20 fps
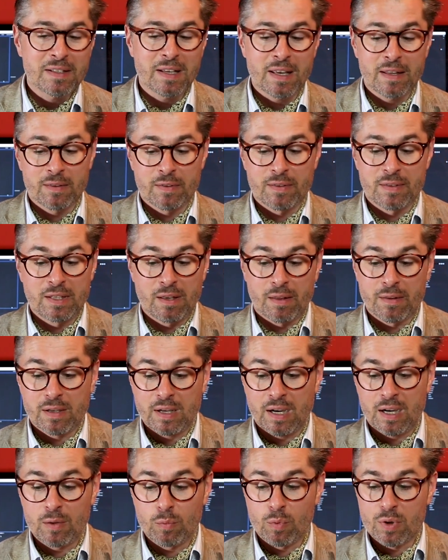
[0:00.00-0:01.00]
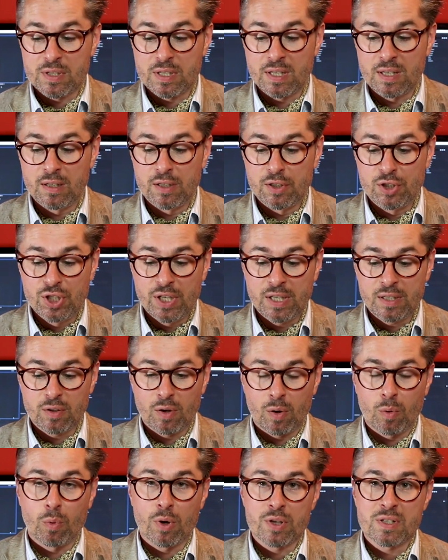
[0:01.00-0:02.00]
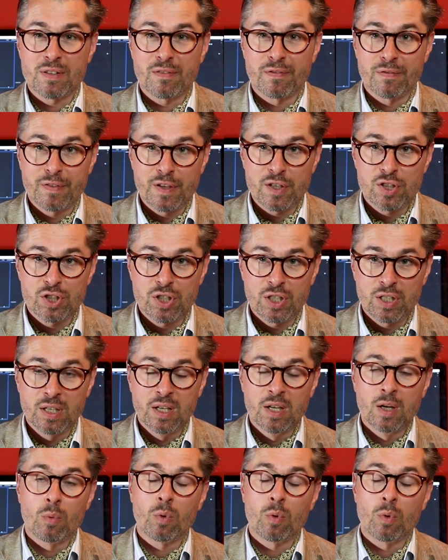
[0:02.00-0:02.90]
and the other guy, was he legit or was he fishy?